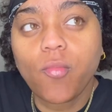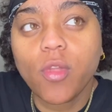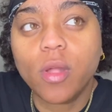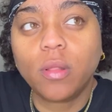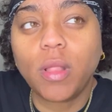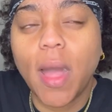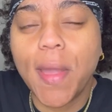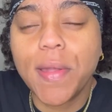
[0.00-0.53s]

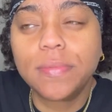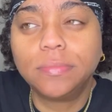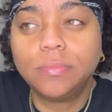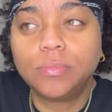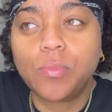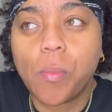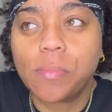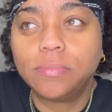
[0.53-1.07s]
Like
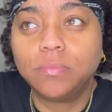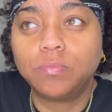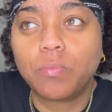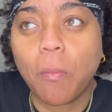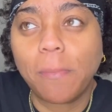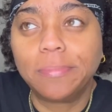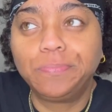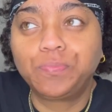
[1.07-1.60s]

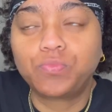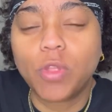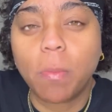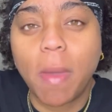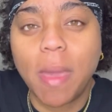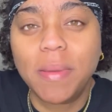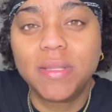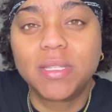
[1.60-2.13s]

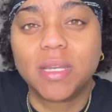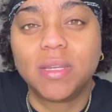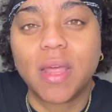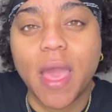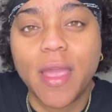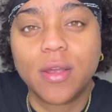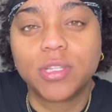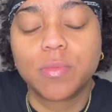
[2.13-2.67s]
maybe
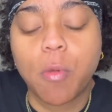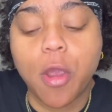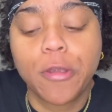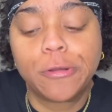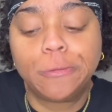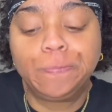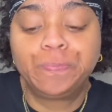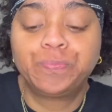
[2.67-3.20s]
today or
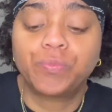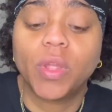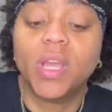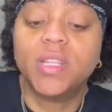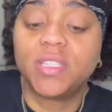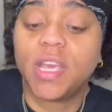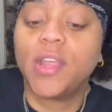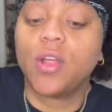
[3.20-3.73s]
tomorrow.
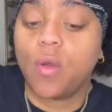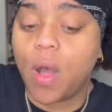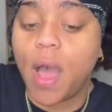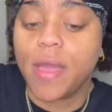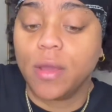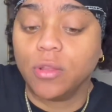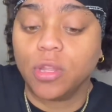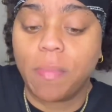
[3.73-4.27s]
It's in
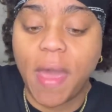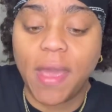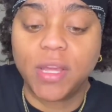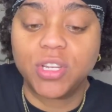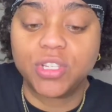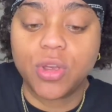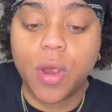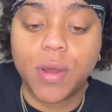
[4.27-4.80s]
Ohio. The
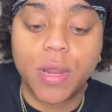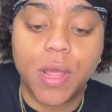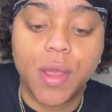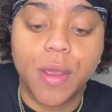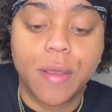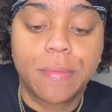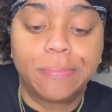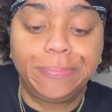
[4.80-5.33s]
package is already
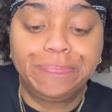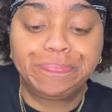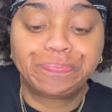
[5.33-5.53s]
here.